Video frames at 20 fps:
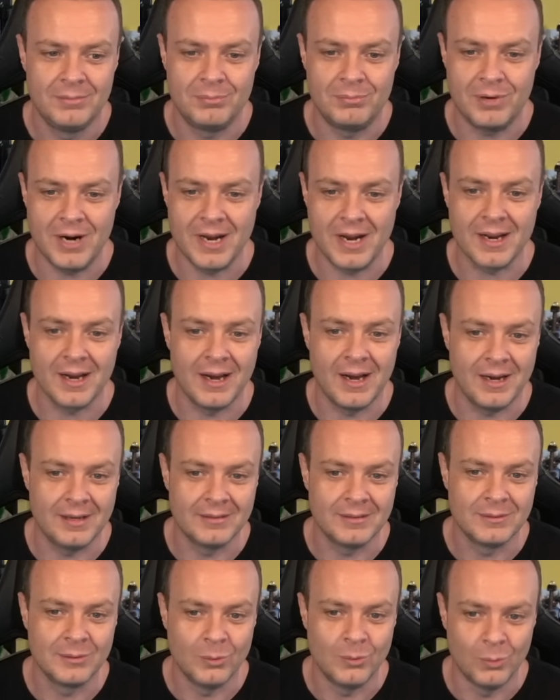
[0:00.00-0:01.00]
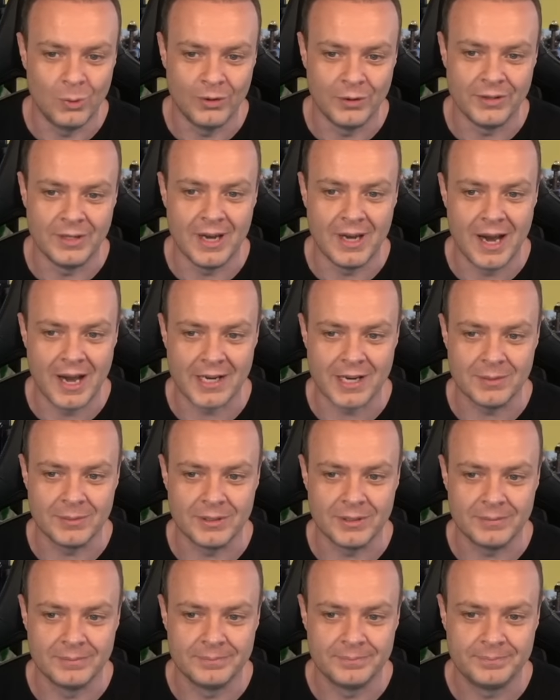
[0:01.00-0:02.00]
Braggart won the
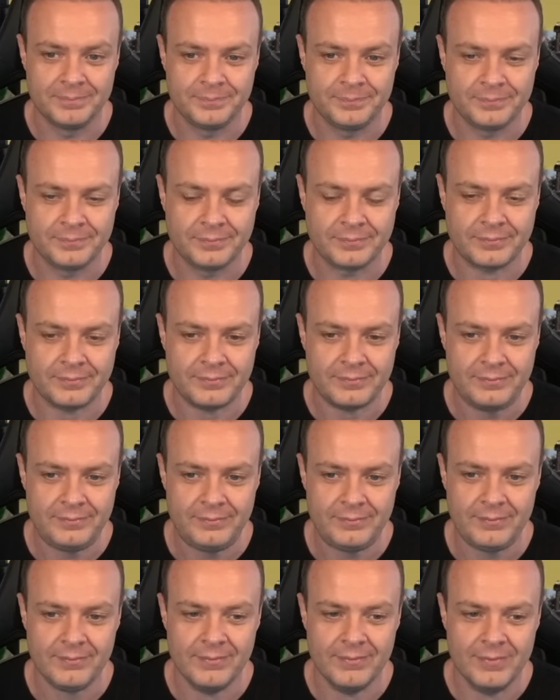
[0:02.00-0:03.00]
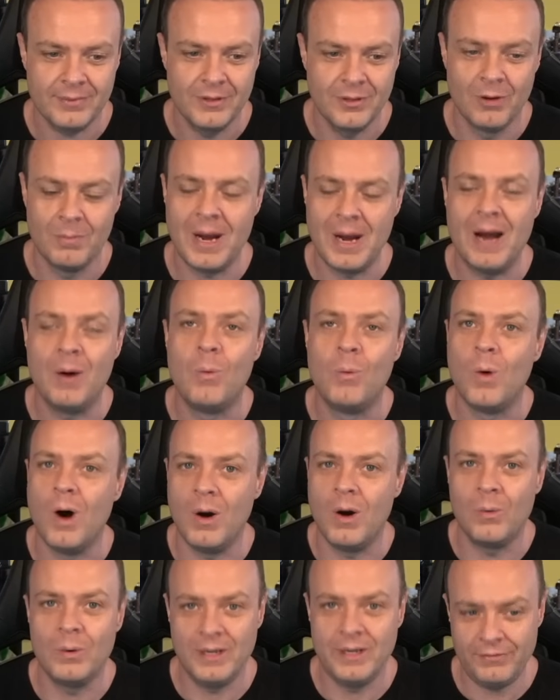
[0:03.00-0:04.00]
argument. No matter
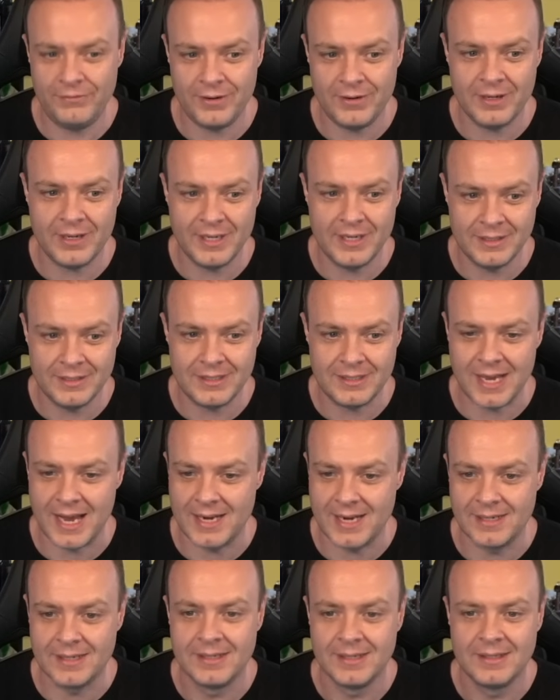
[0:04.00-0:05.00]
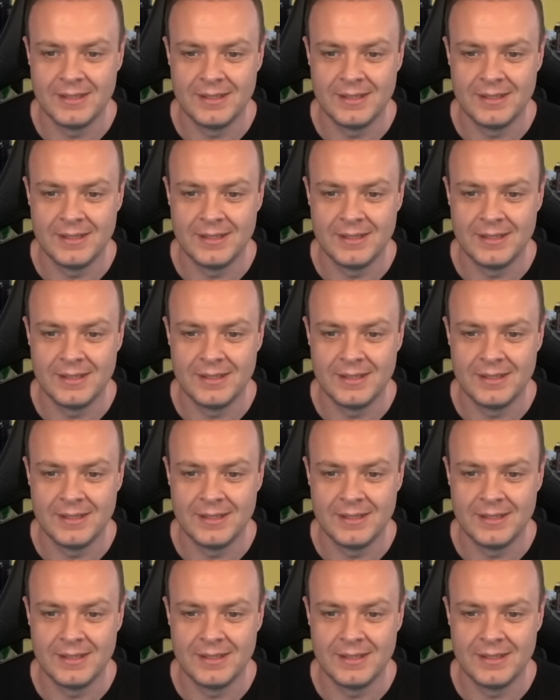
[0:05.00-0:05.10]
what we fucking said,